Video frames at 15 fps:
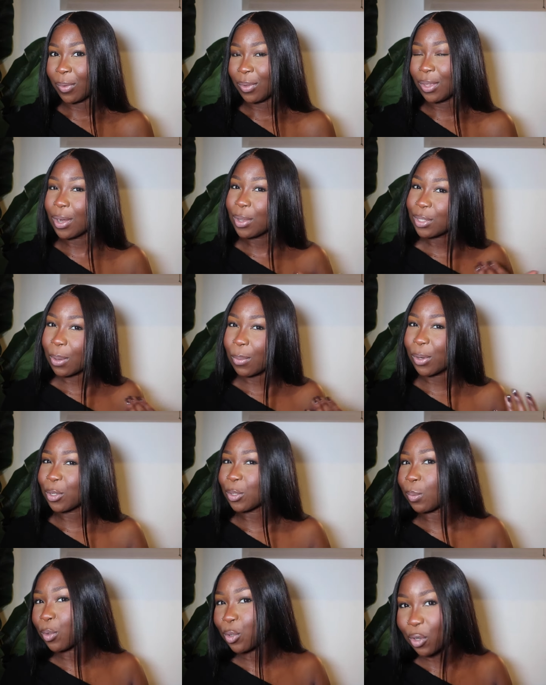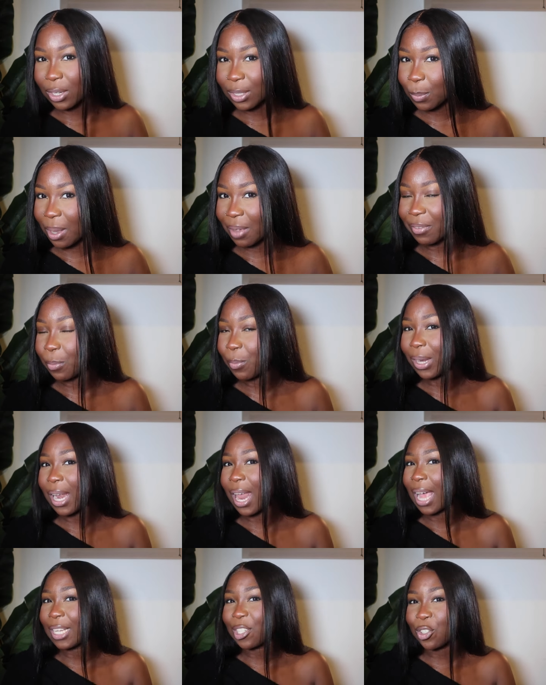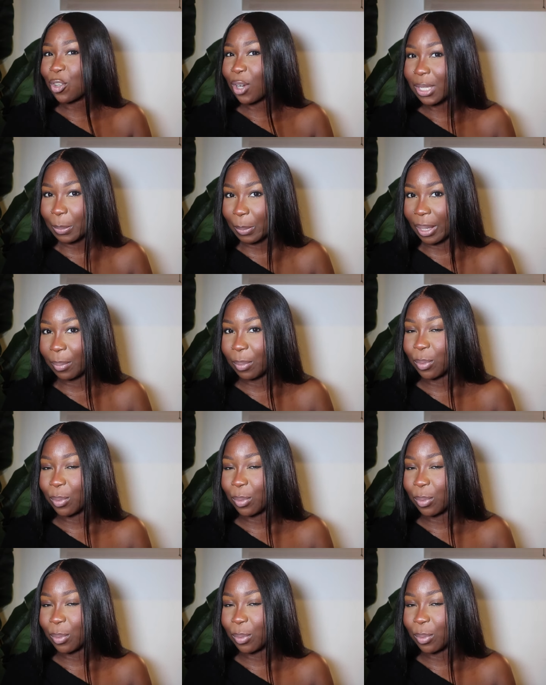You know, someone who's more trustworthy. We like to trust people.